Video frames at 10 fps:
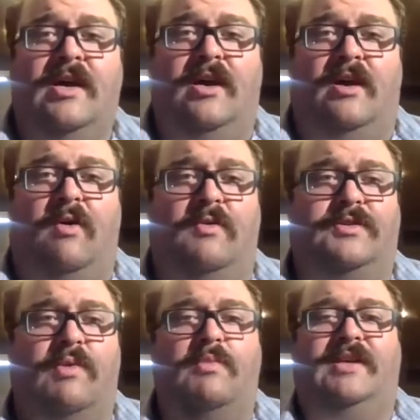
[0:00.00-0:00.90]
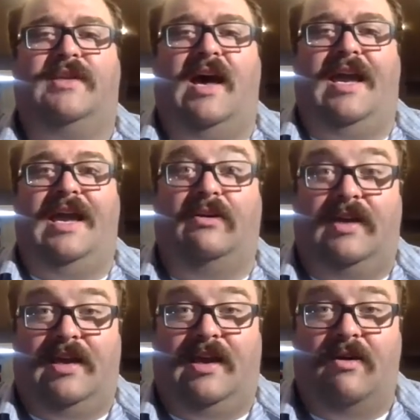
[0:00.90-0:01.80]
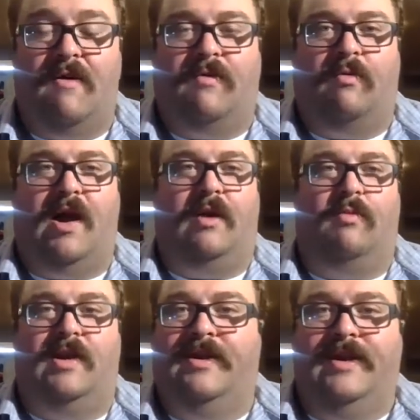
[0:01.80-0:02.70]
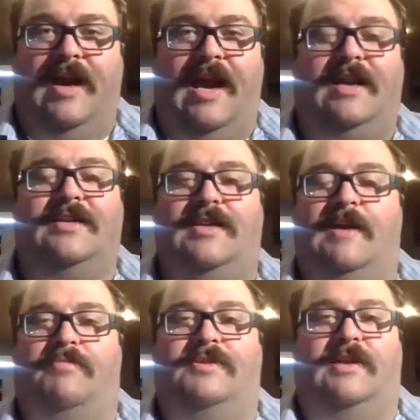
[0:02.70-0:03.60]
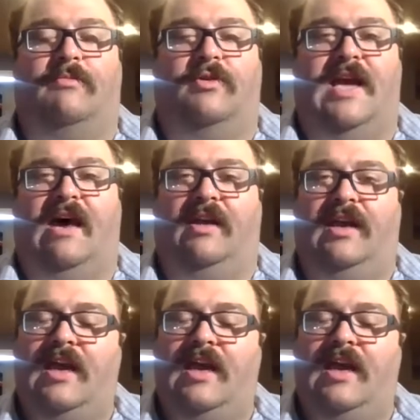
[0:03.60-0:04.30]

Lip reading: So when we saw Italy get overrun with 8 to 10% mortality,